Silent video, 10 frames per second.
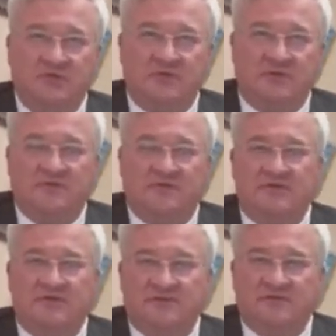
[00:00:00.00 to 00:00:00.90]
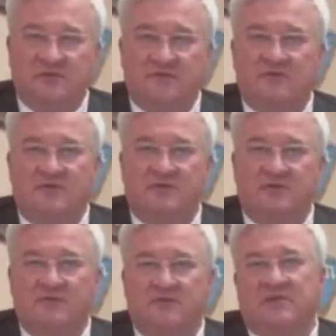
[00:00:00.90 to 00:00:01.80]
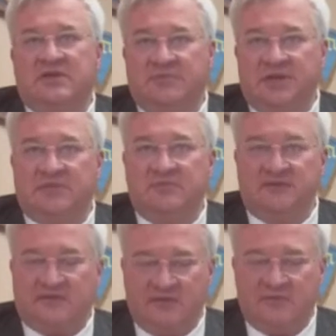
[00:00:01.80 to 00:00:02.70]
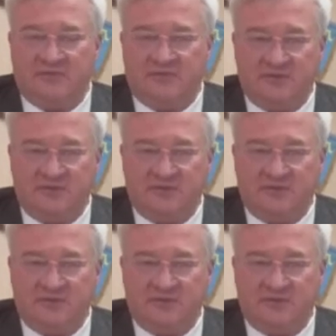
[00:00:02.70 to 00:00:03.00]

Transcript: place which is not